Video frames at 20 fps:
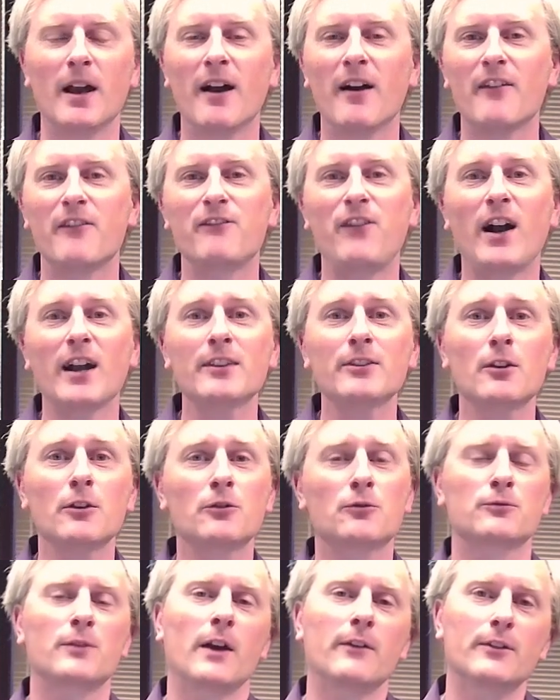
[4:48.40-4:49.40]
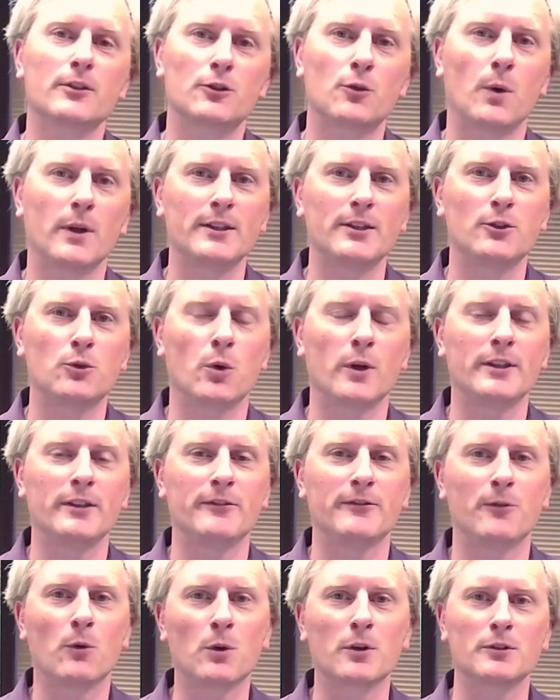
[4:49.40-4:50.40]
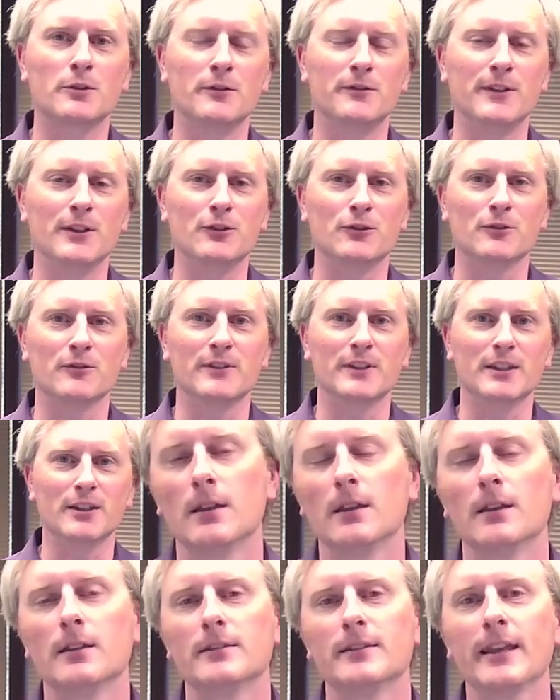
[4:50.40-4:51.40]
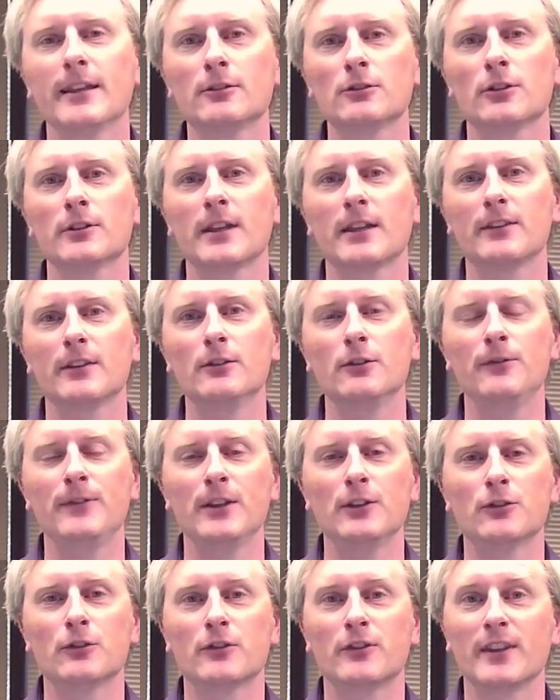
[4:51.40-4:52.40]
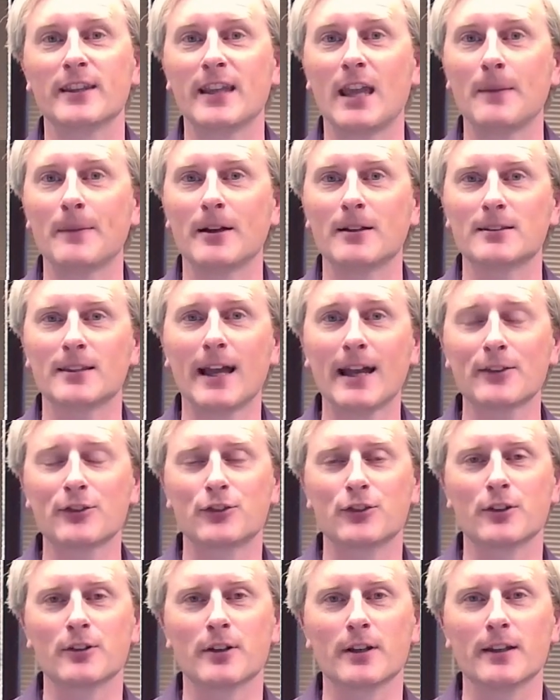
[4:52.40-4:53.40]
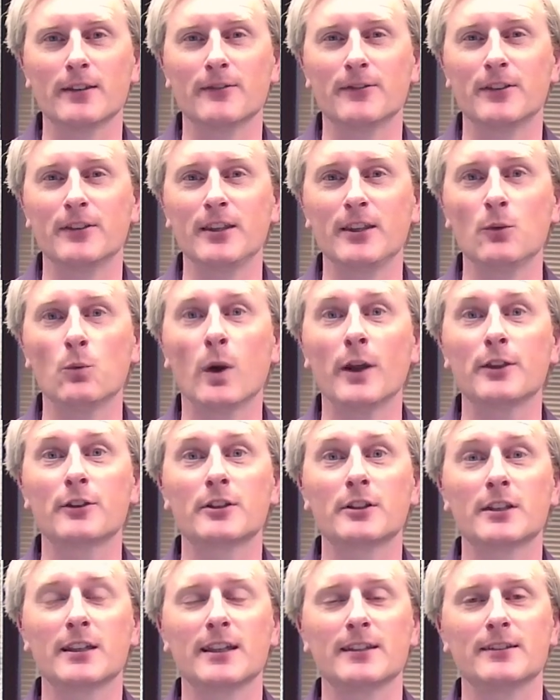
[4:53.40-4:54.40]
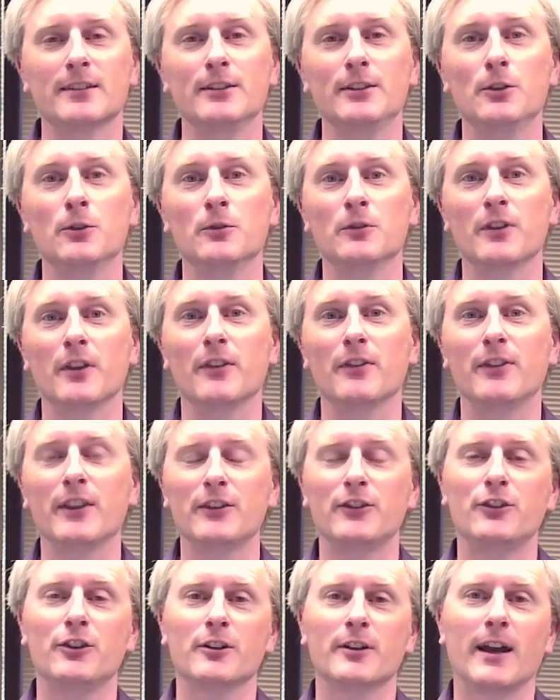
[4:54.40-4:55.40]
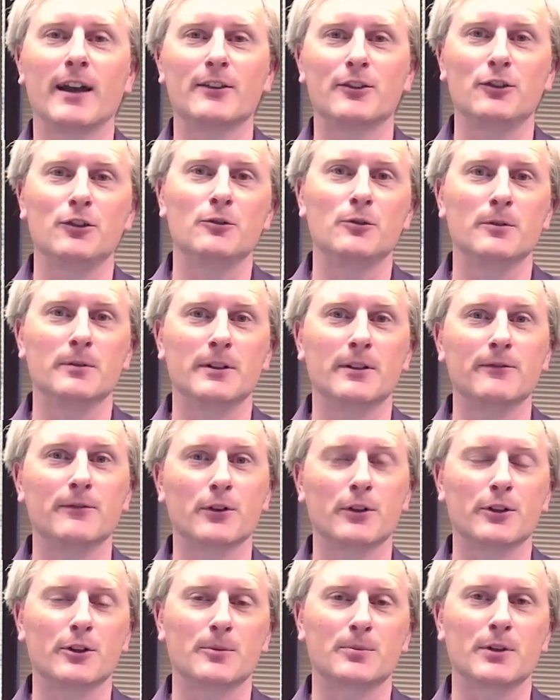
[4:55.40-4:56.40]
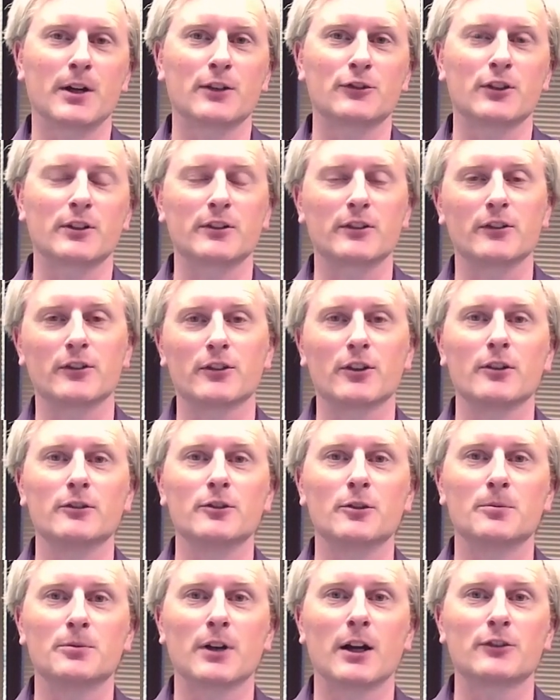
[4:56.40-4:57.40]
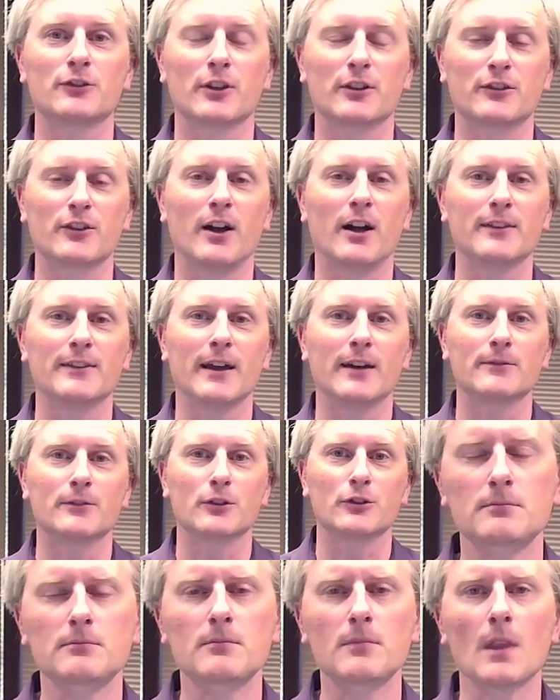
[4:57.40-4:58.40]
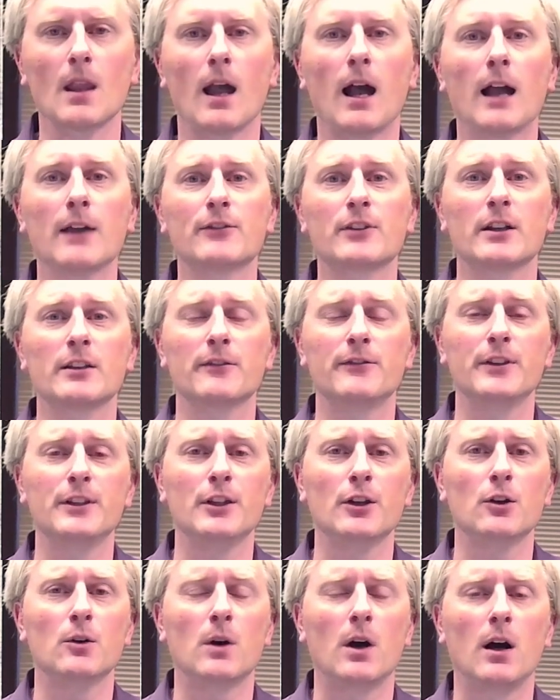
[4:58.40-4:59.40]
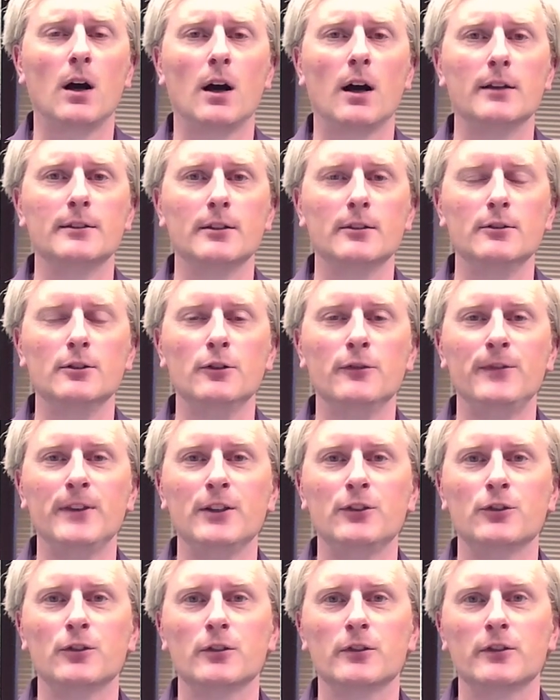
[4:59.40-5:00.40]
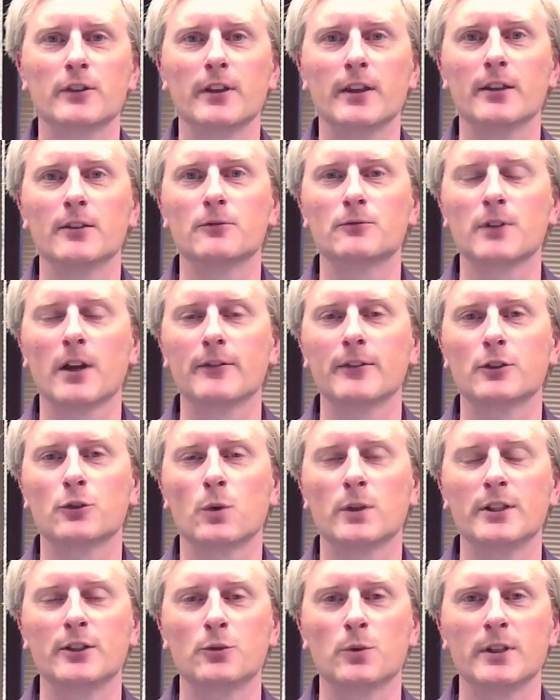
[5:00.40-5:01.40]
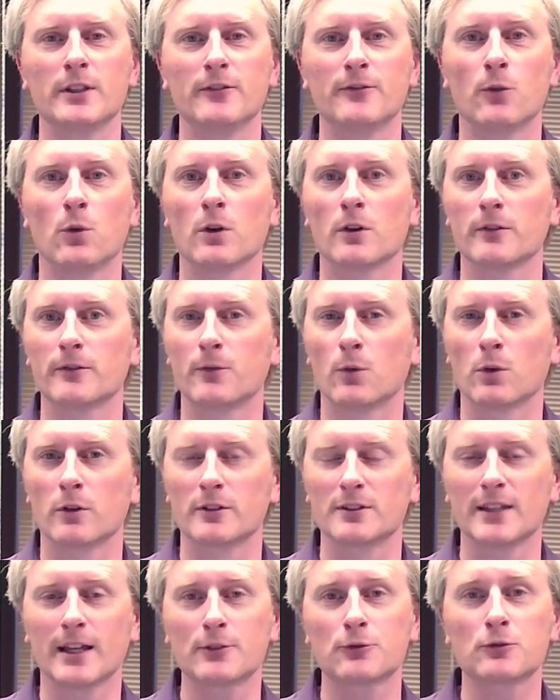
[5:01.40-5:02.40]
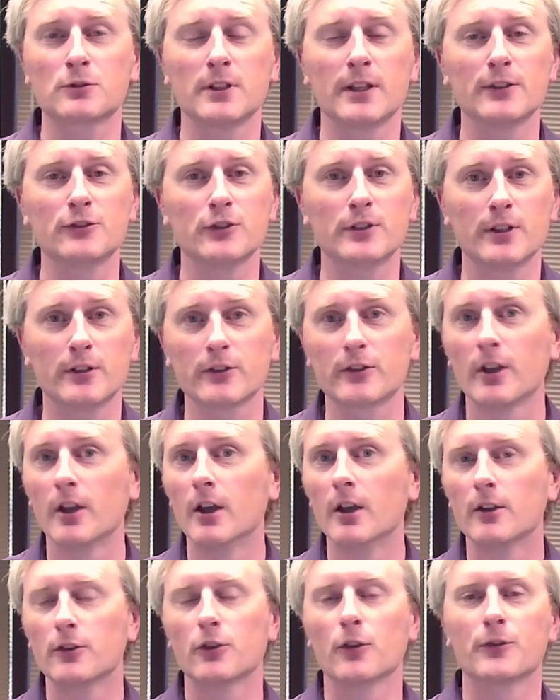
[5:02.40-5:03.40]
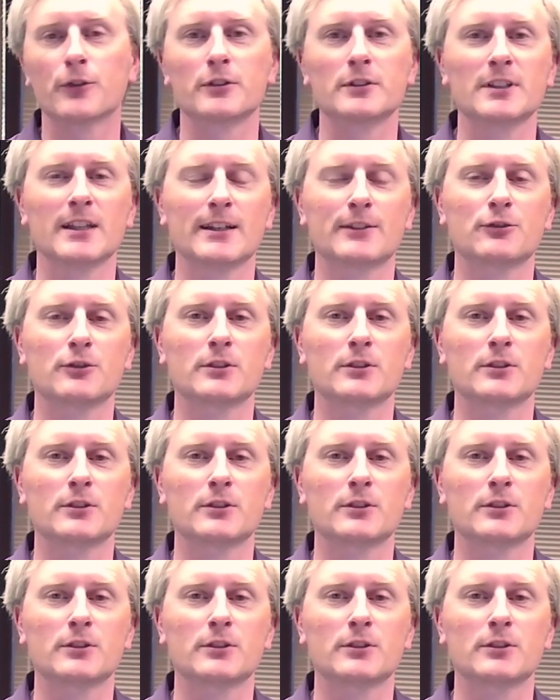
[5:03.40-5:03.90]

find those Revit 2024 new feature videos. Take a look at the new features that came out last year and see what you're going to get to use this year as you convert your projects and start new projects on that version. I've got a video on new features in Revit 2024 for electrical engineers. So if you're an electrical